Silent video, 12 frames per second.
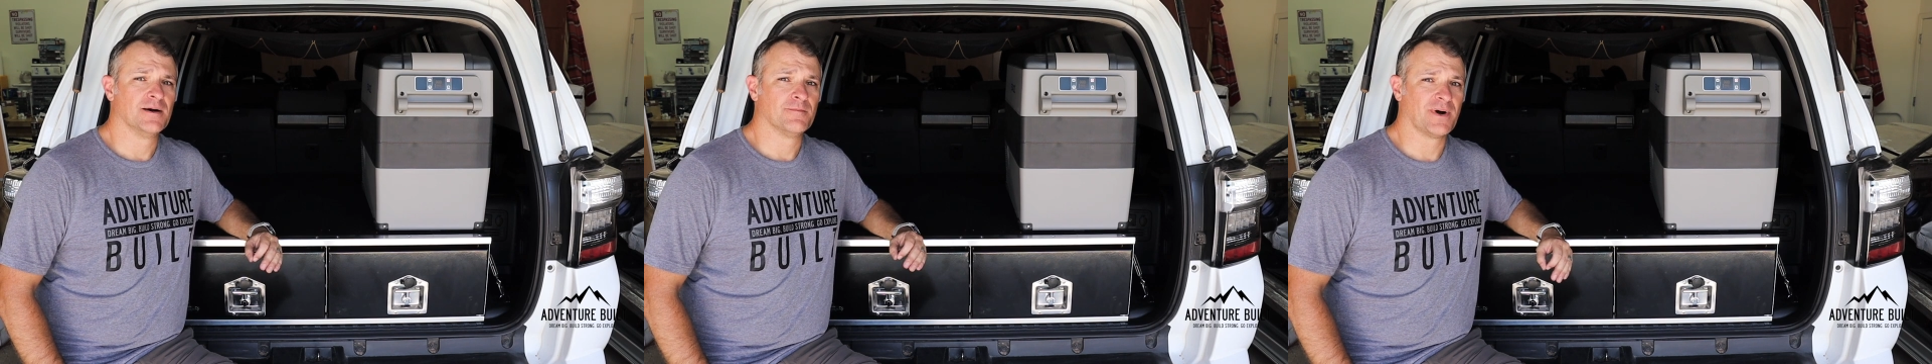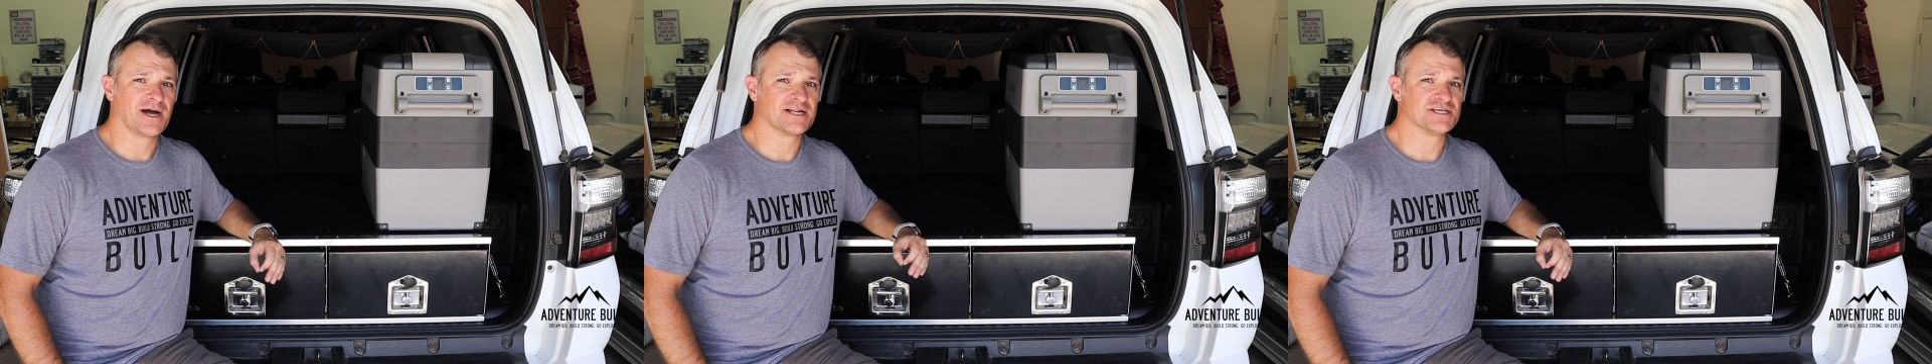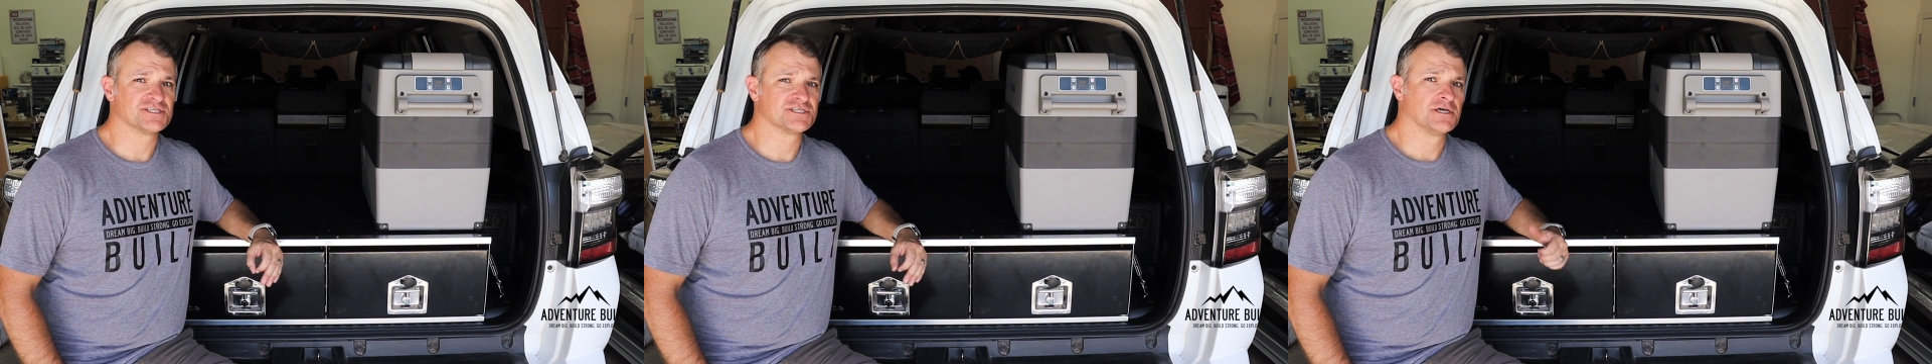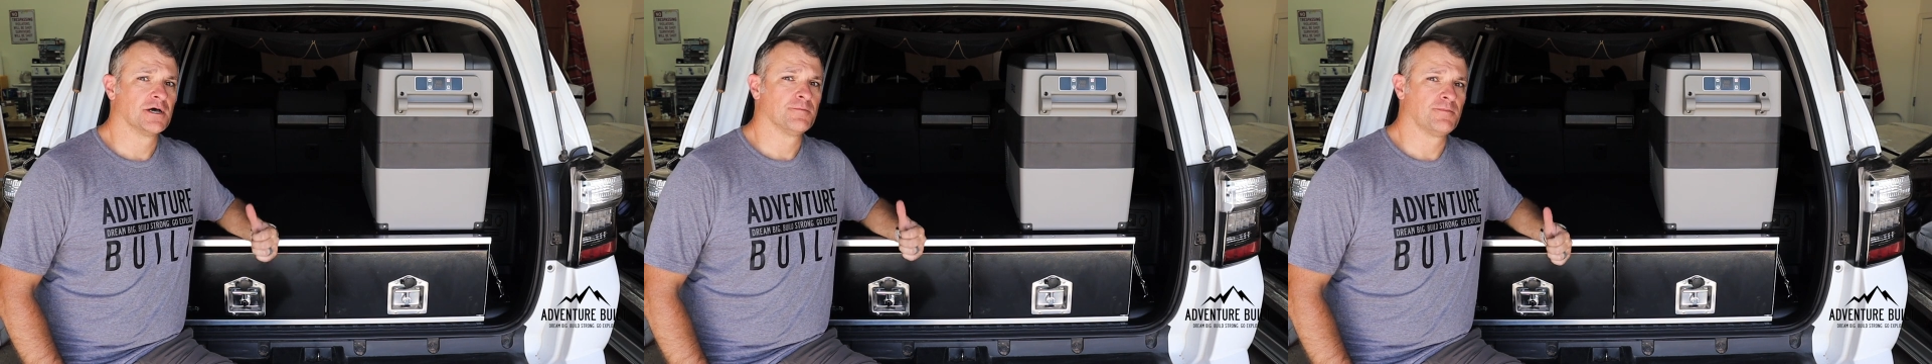
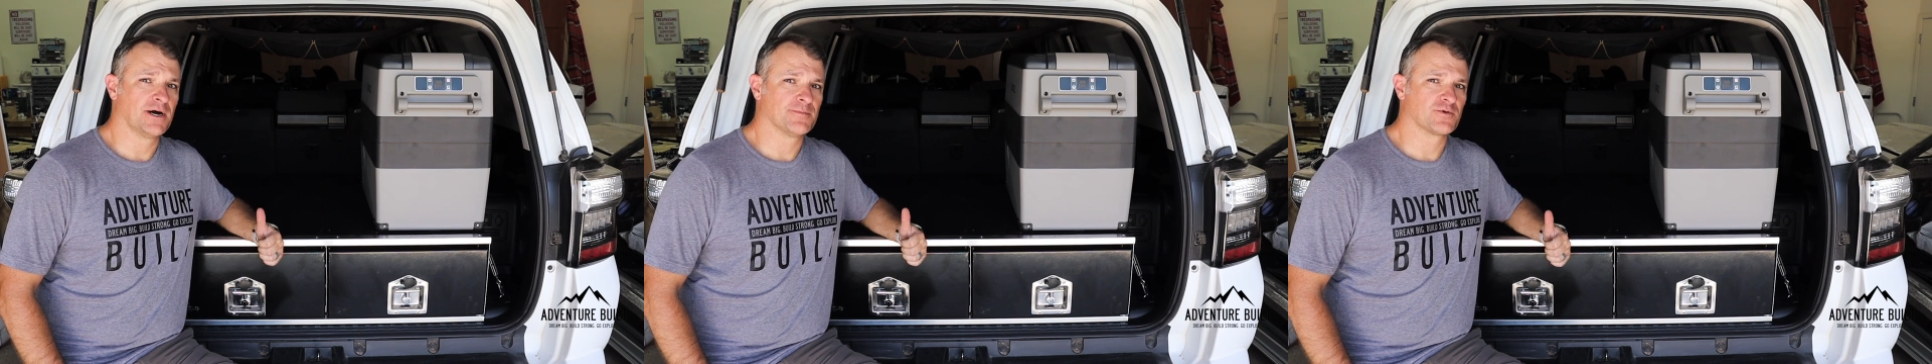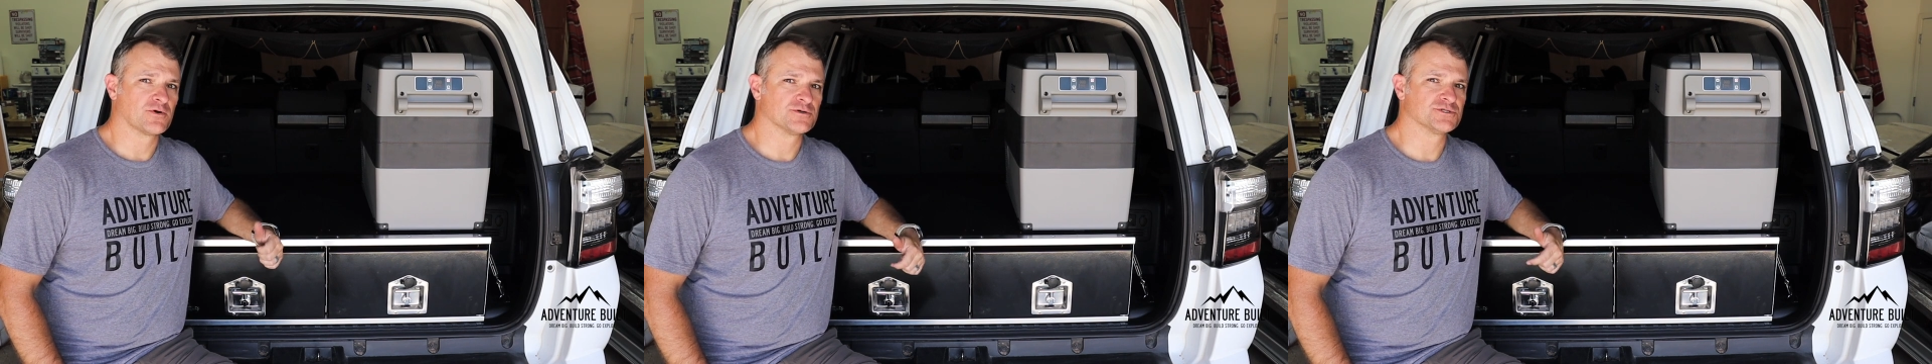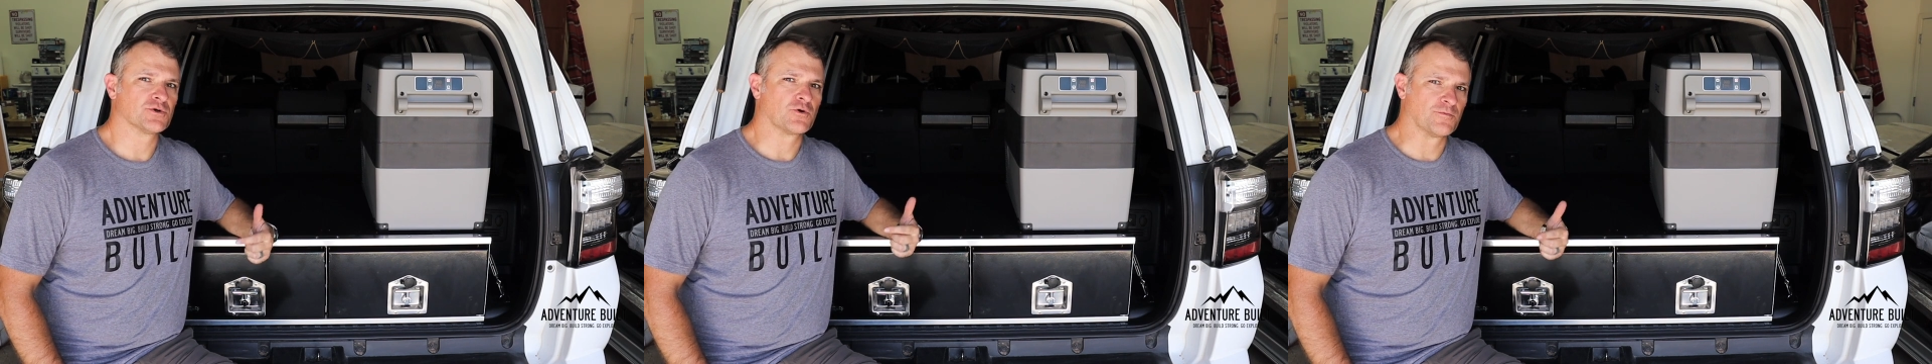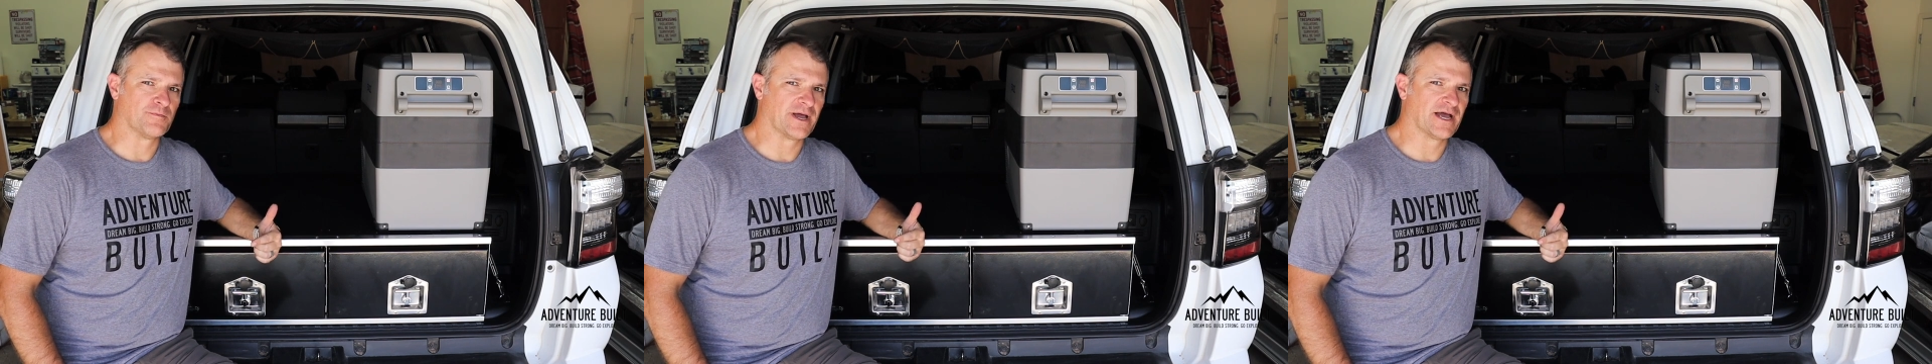minus puppers
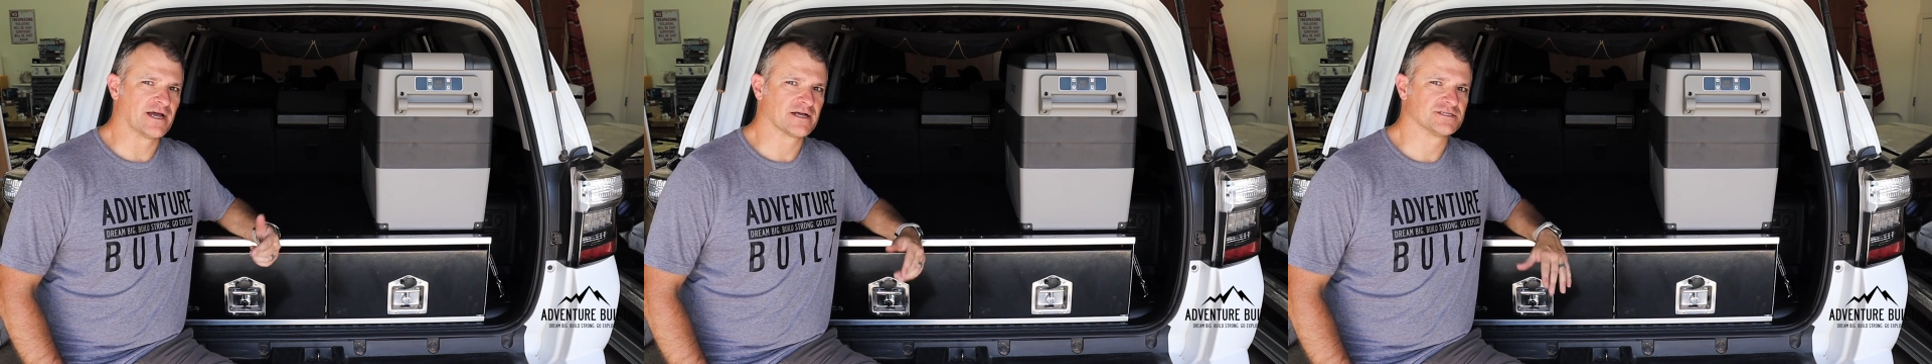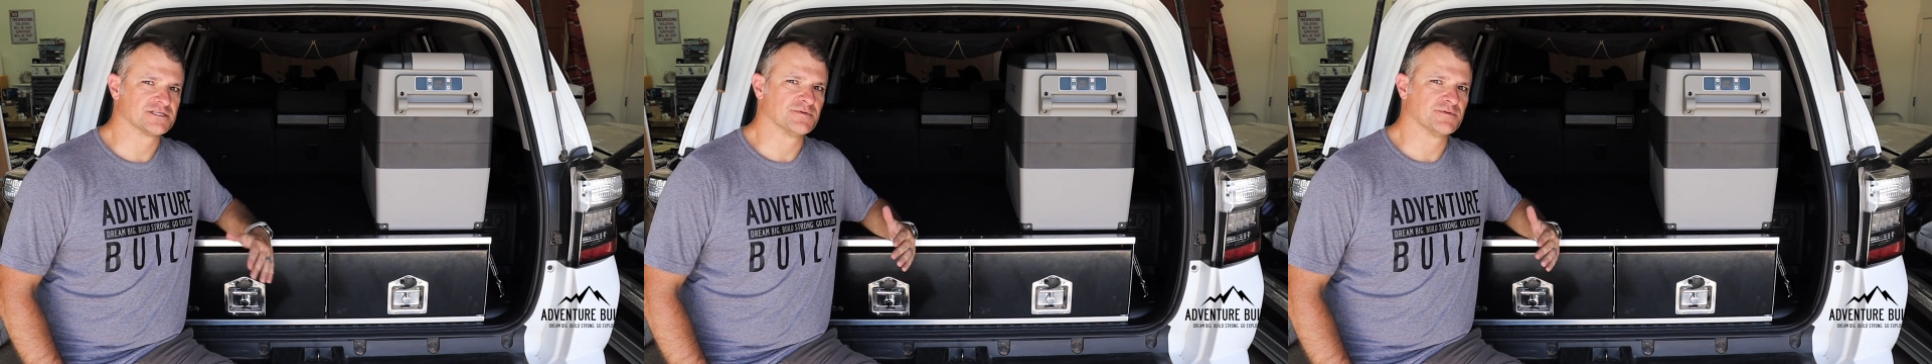or bags,